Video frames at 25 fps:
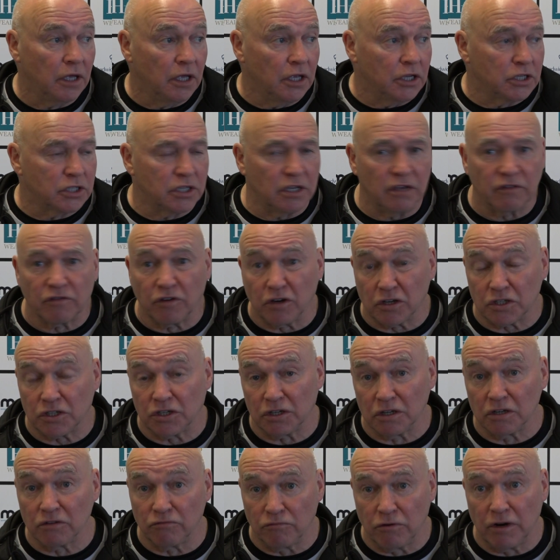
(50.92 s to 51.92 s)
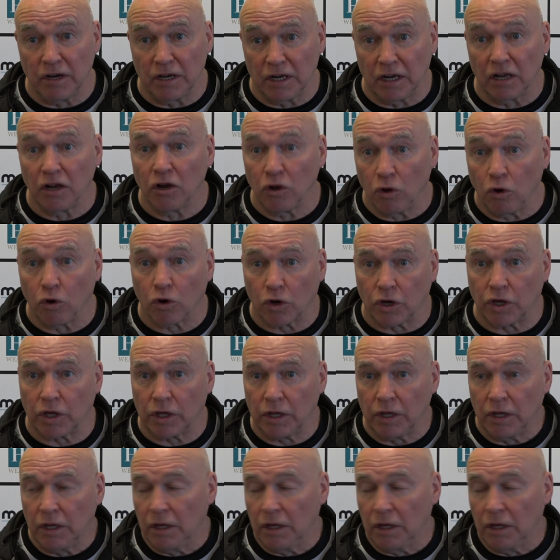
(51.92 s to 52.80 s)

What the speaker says: so you've got to really look